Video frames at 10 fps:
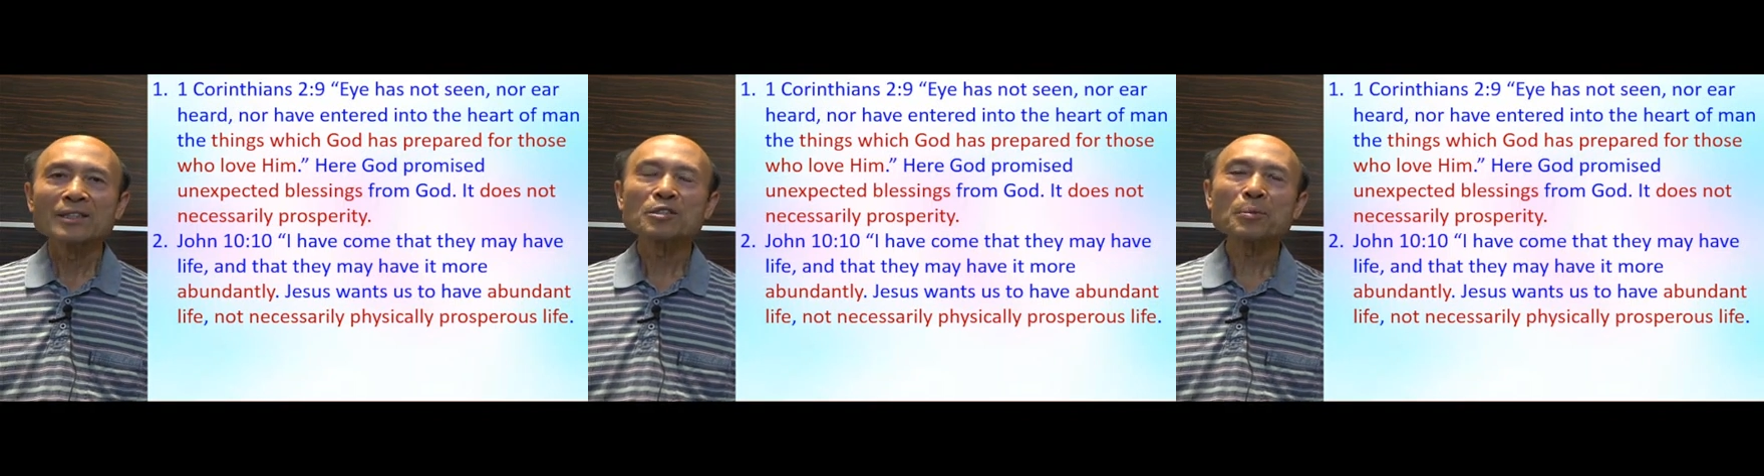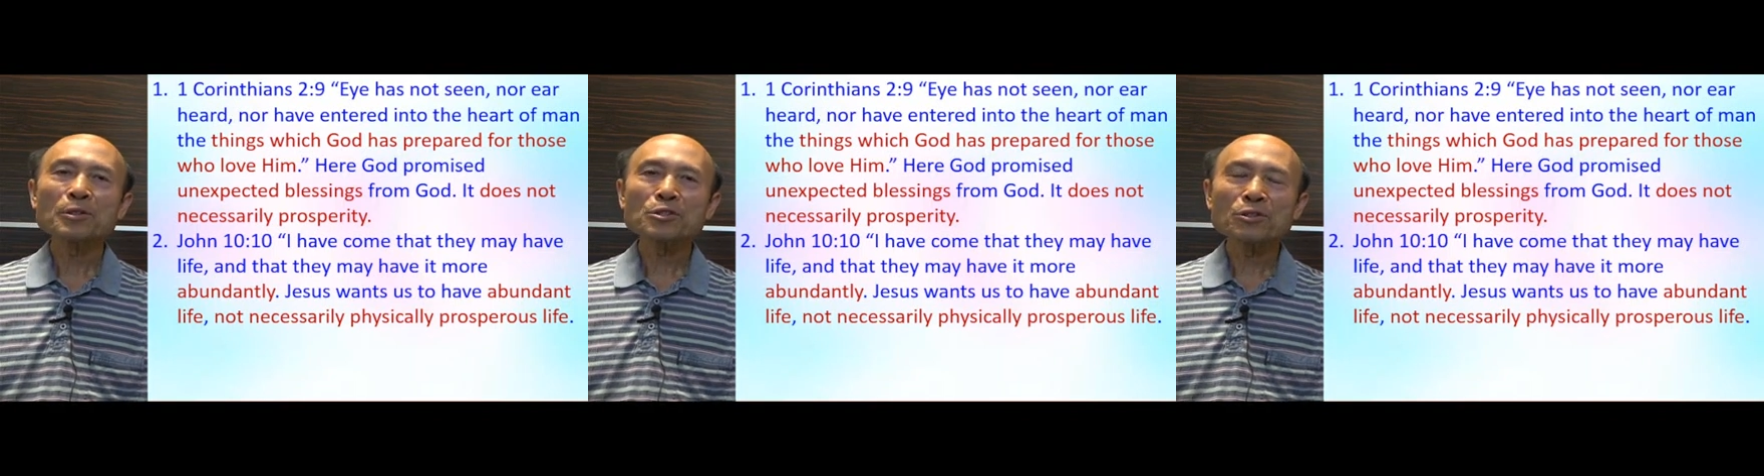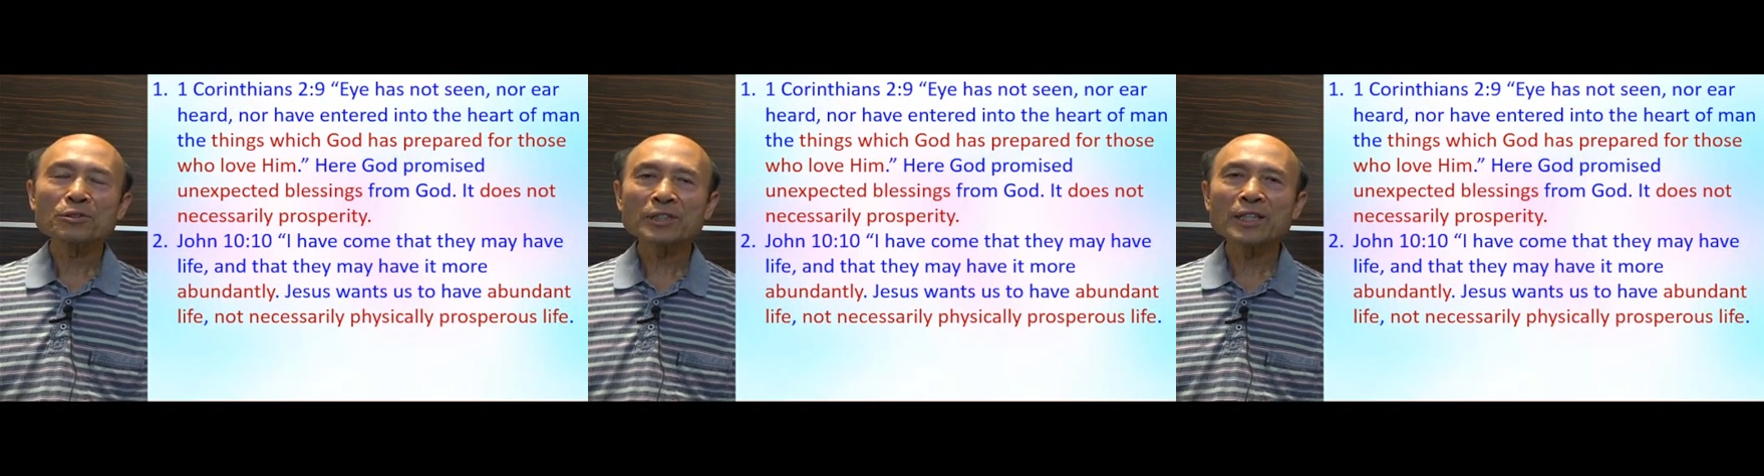
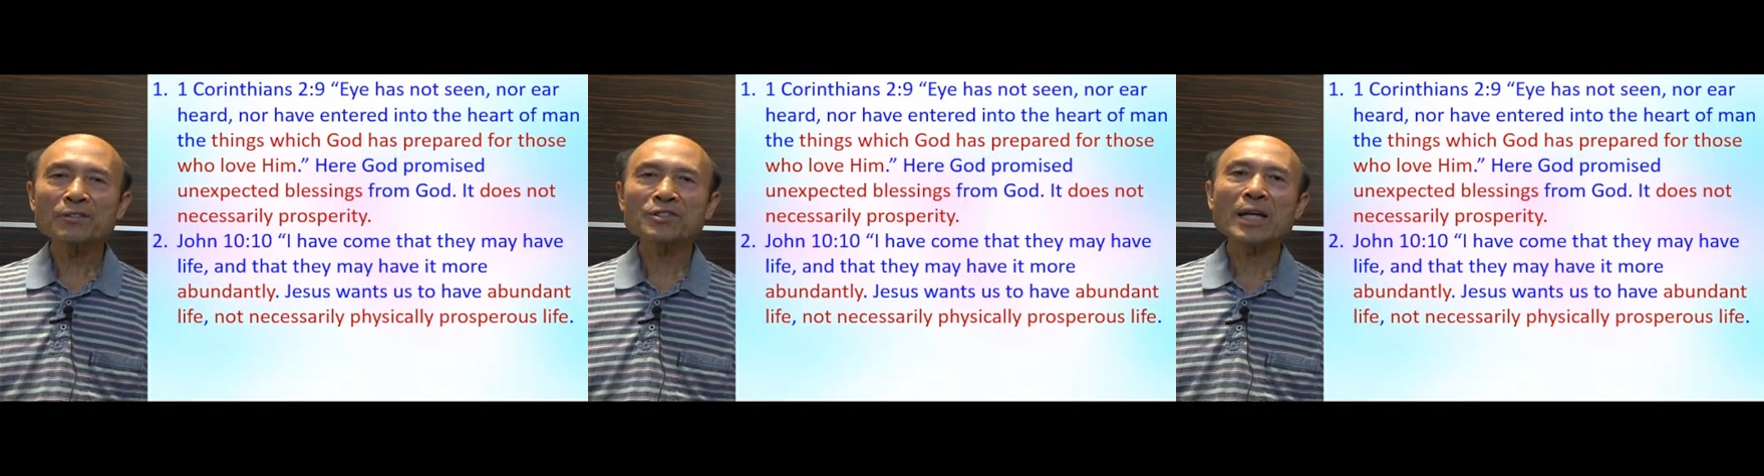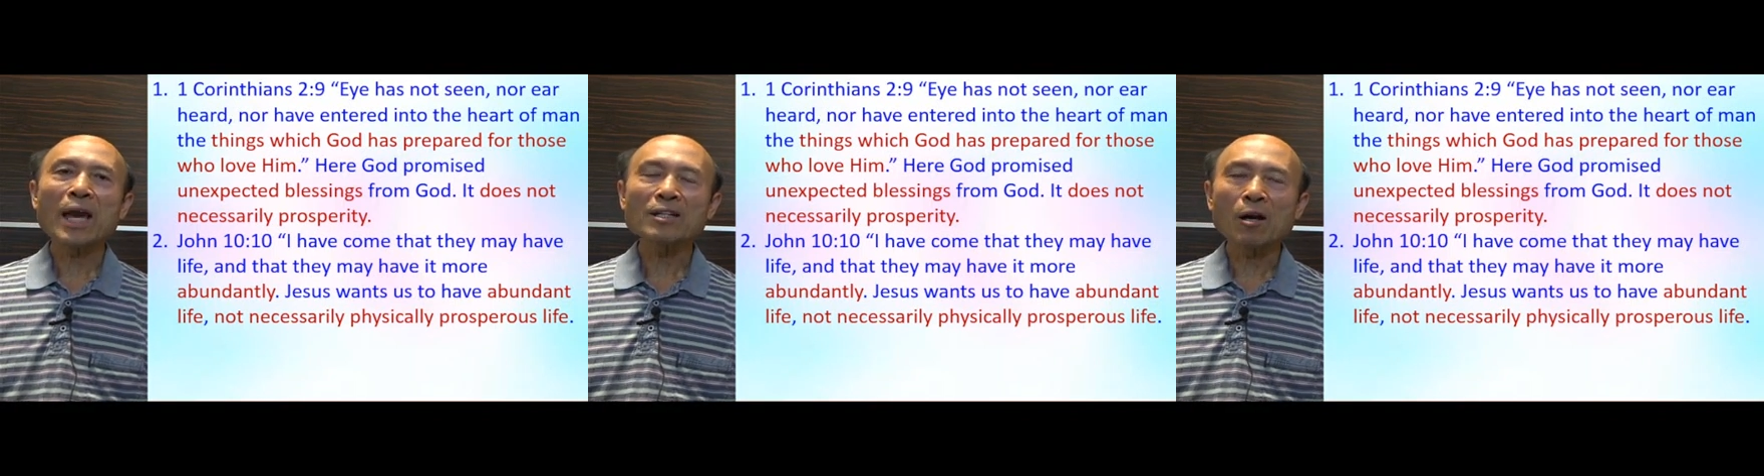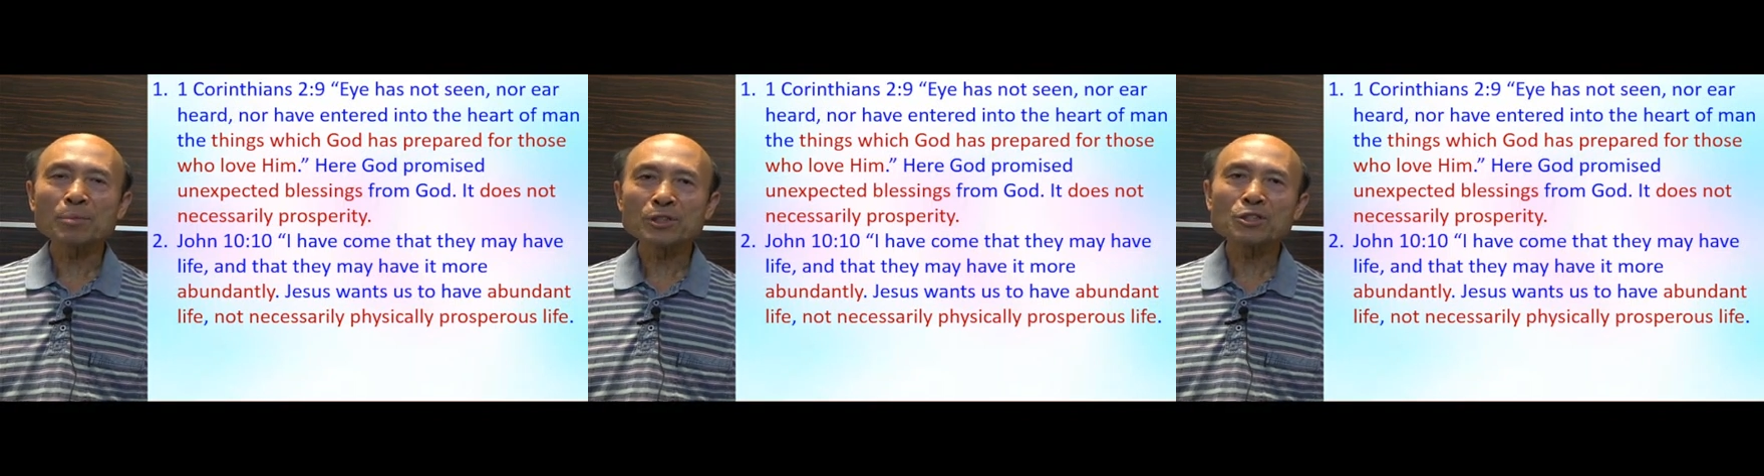spiritual gifts and
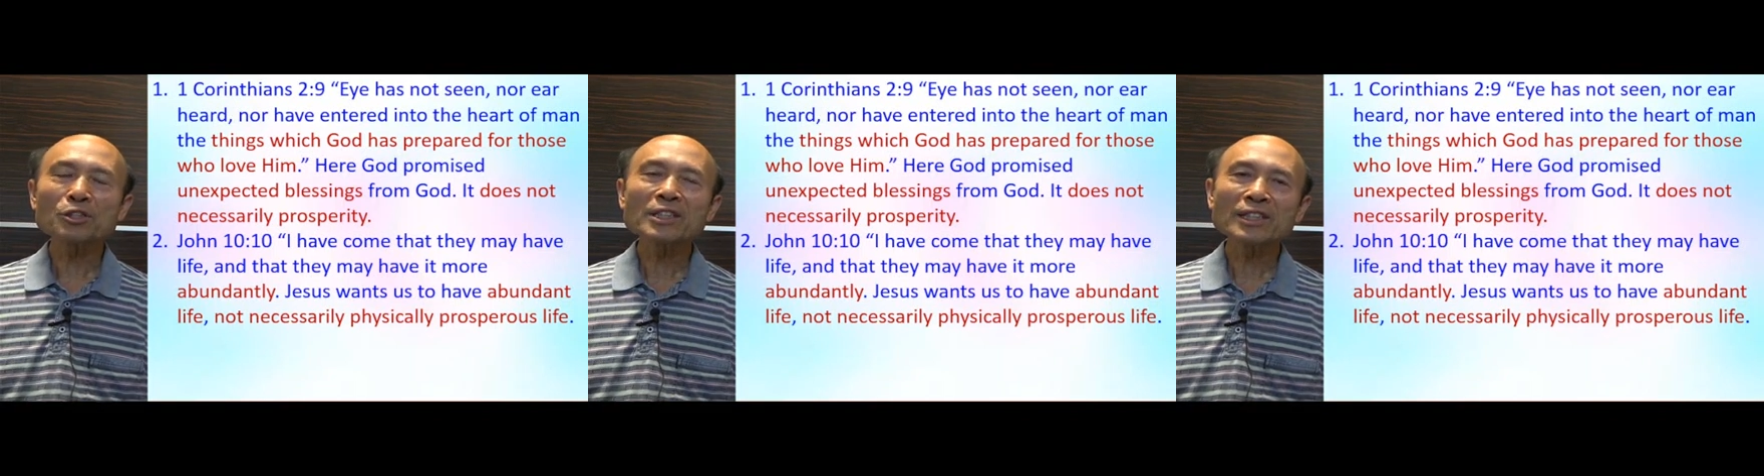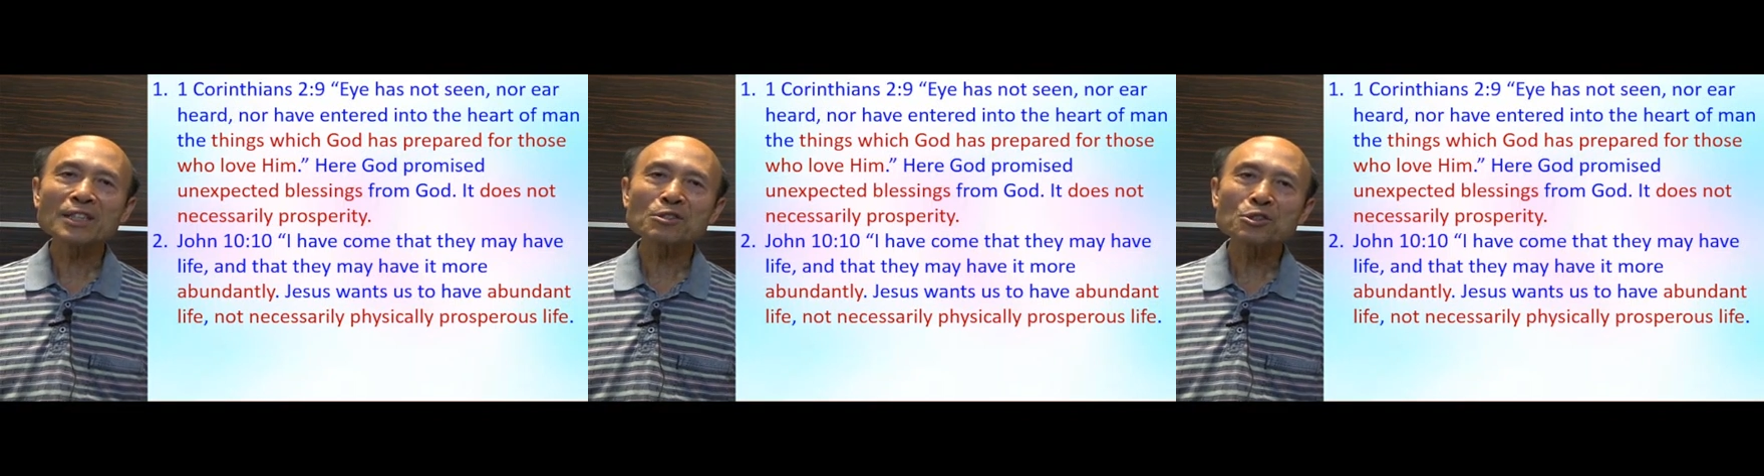opportunities